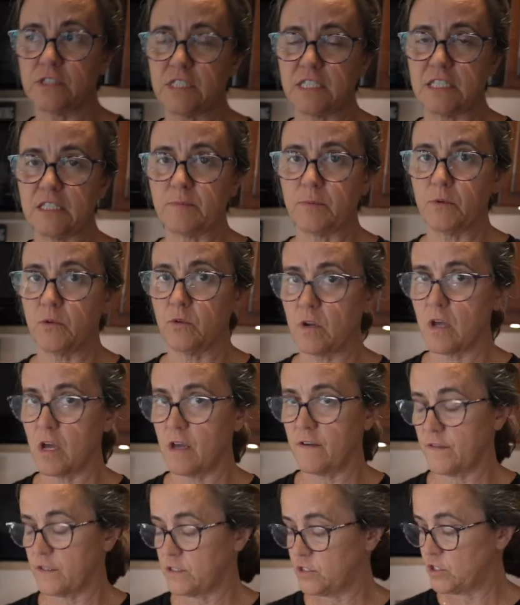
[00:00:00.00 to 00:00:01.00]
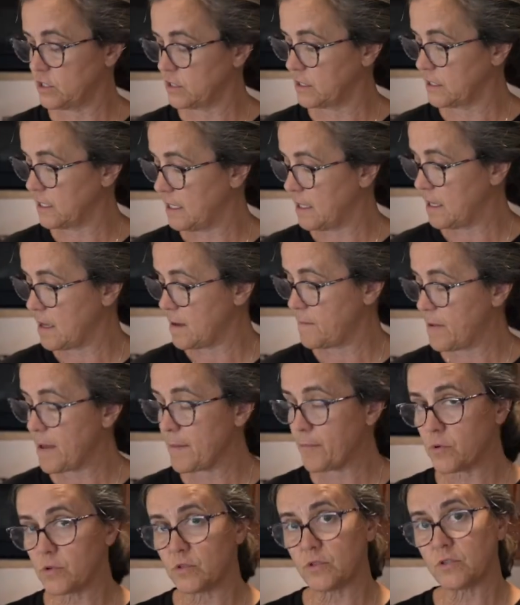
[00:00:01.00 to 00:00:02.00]
teaspoon of the chili
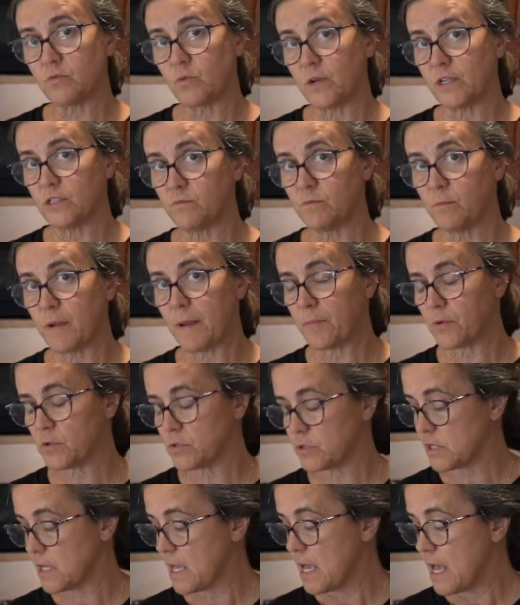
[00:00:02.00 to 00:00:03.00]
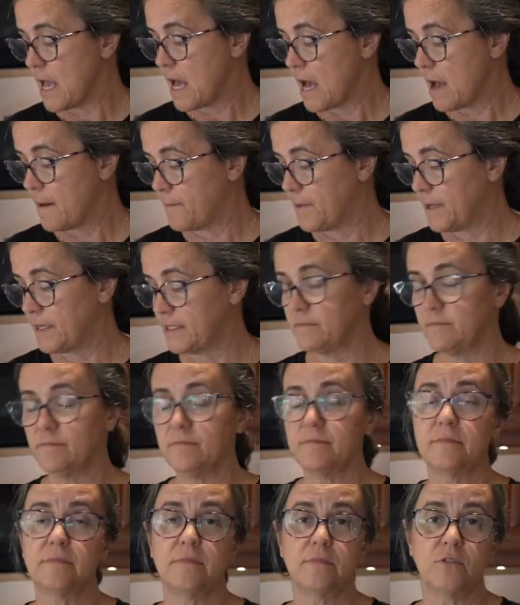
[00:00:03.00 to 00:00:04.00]
peppers, red peppers, but
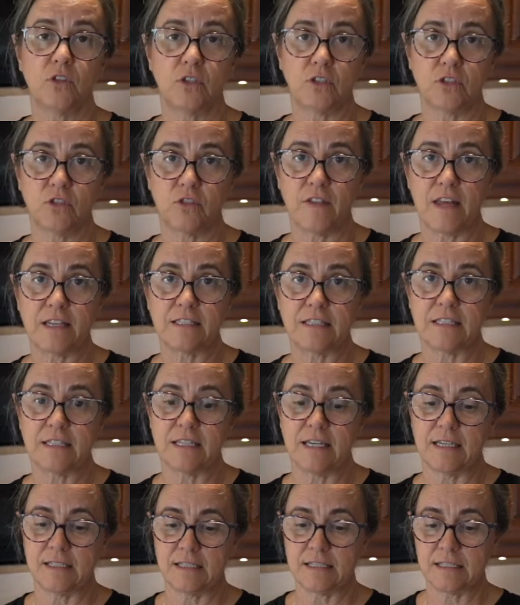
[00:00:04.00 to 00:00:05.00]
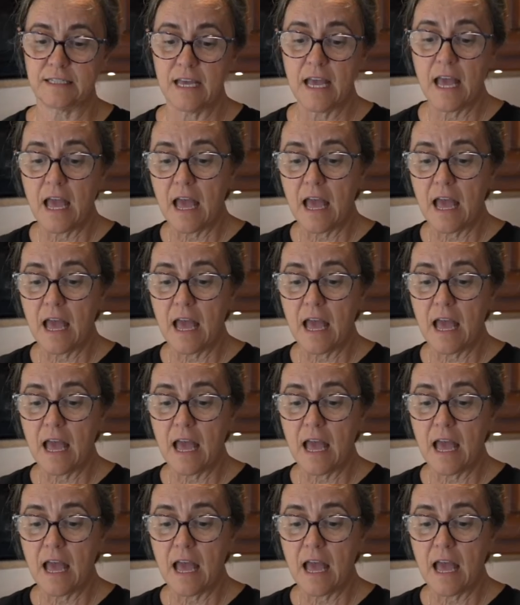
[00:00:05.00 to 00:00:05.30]
you can do that to taste.